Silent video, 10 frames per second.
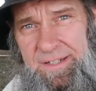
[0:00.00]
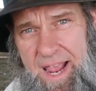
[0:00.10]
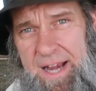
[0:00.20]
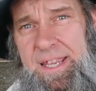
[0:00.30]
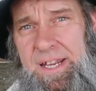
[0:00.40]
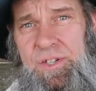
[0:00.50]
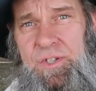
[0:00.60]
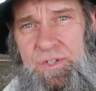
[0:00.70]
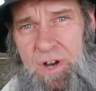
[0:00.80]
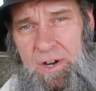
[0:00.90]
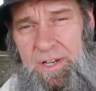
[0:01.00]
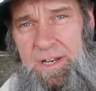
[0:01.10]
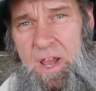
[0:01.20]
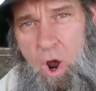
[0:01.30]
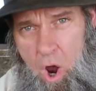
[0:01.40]
to kind of get it
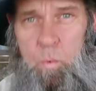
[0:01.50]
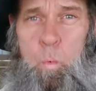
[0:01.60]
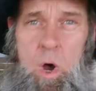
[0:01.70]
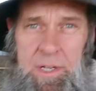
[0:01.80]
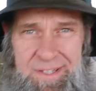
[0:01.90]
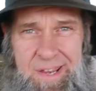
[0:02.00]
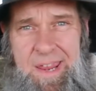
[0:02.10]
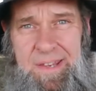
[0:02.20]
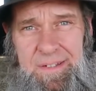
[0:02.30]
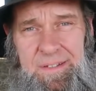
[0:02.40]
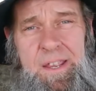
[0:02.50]
started on one teat.